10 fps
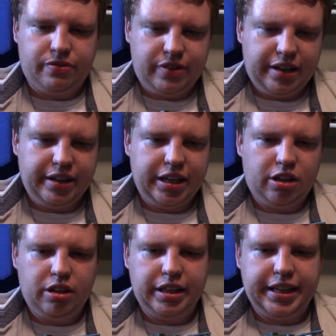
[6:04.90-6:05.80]
very
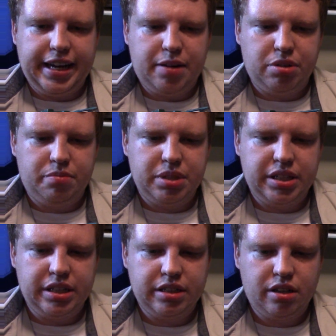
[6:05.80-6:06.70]
early Abrams,
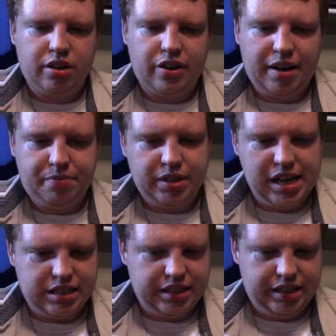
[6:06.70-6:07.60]
so I'm
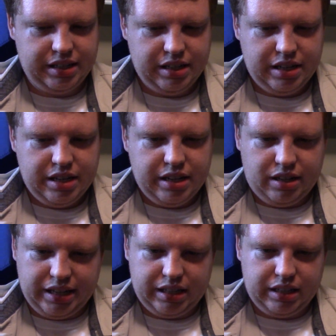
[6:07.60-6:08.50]
guessing
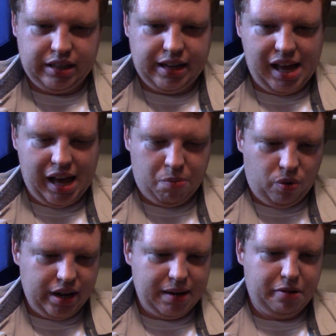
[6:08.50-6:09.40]
like the
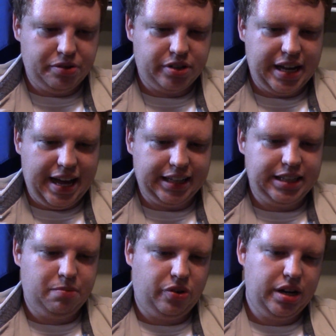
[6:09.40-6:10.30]
M1 Abrams or the
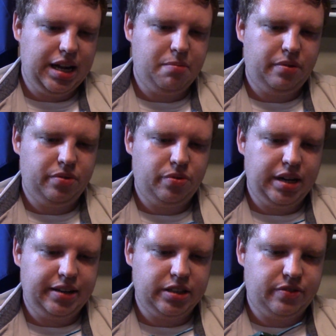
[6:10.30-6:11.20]
XM1 Abrams when
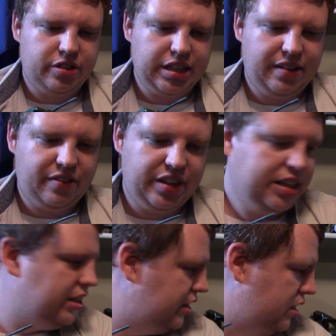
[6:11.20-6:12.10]
they just first came out,
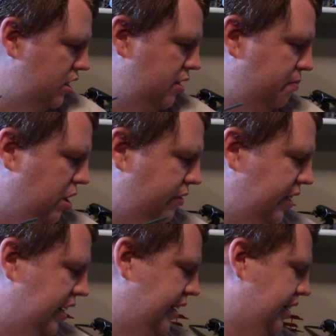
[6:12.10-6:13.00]
because both
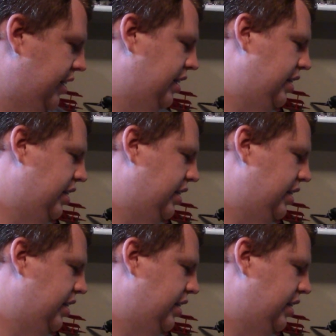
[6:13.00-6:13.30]
of these